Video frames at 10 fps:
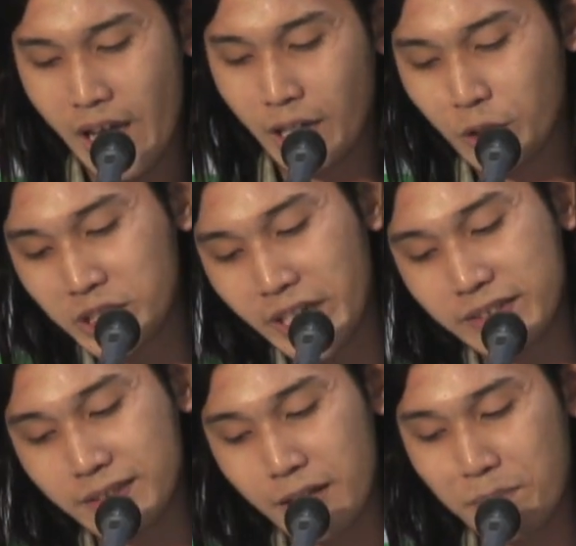and
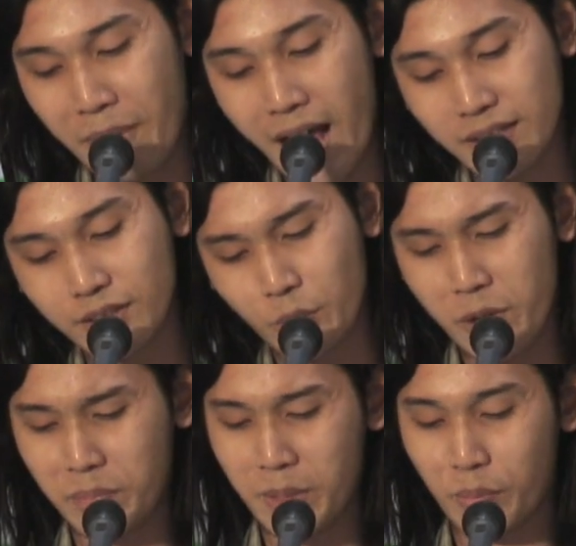congested paths
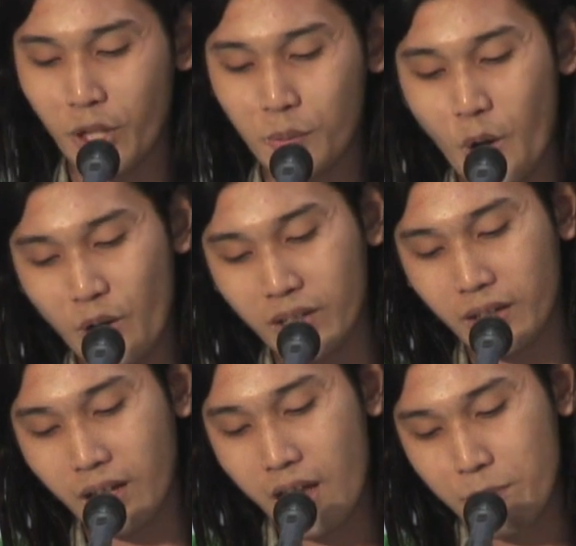where people
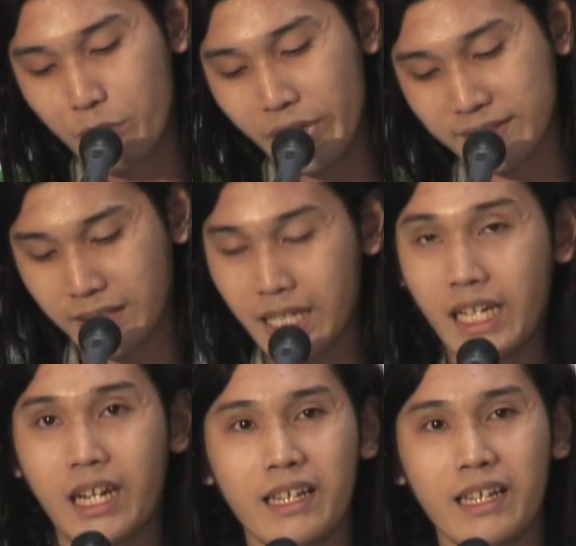walk briskly